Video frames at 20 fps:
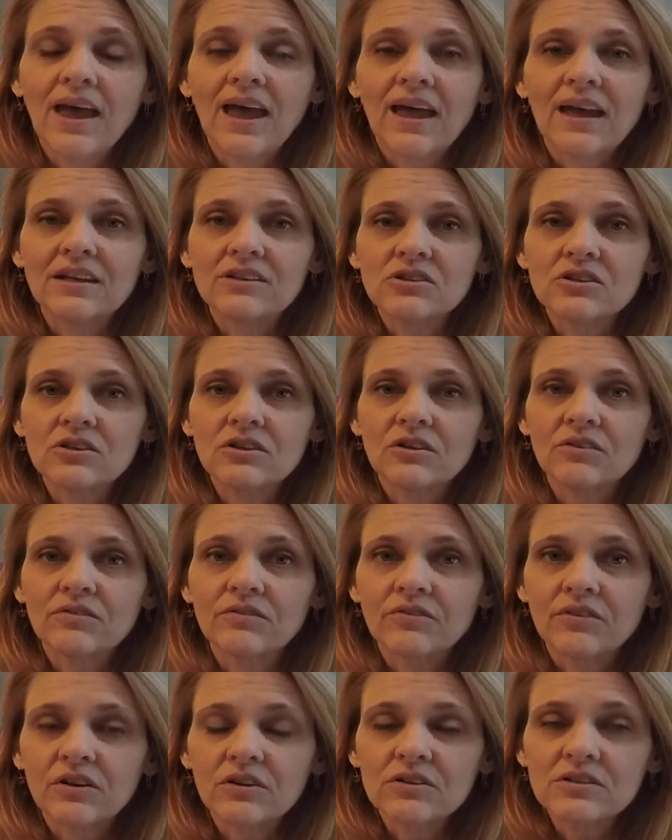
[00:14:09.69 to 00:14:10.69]
enter your
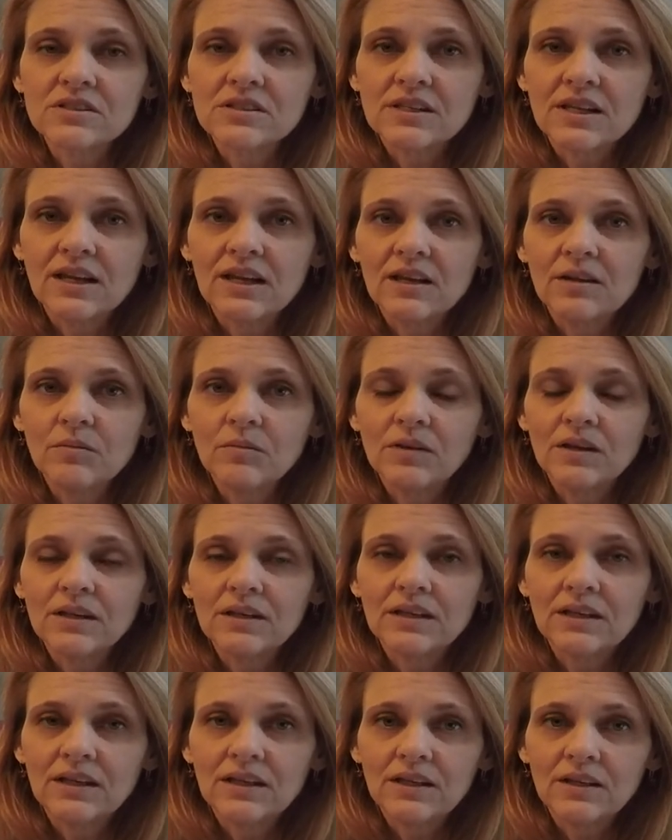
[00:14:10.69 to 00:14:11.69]
first name
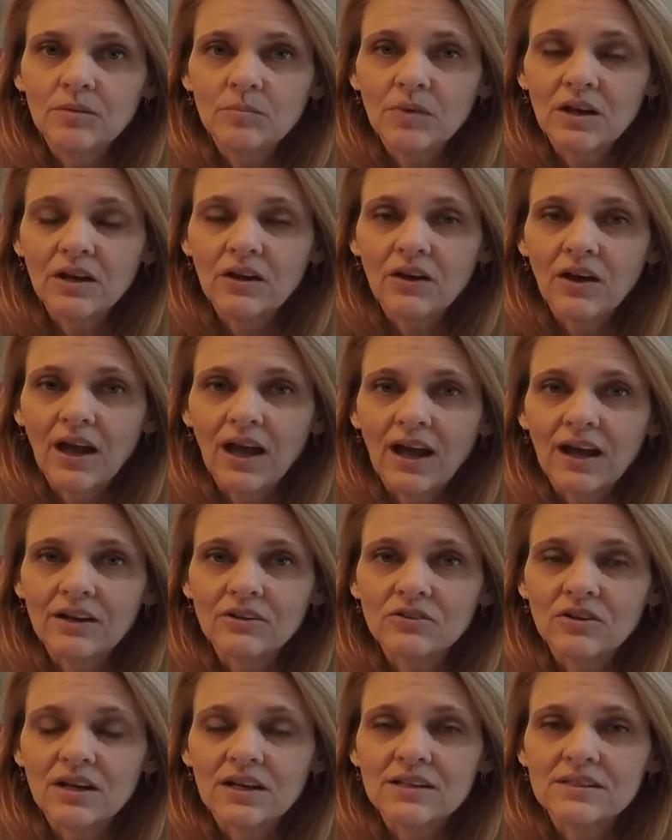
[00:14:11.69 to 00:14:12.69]
and email
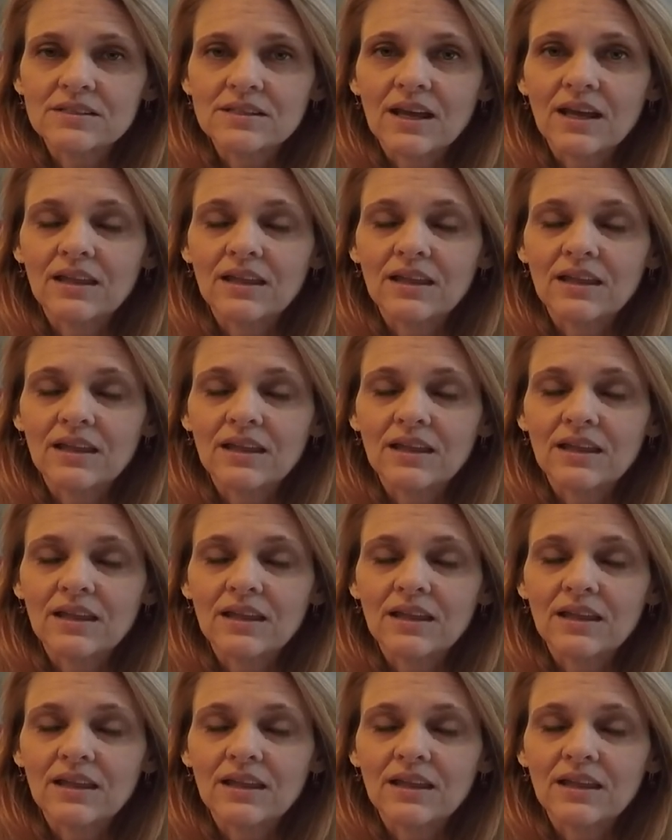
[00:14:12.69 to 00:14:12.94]
address,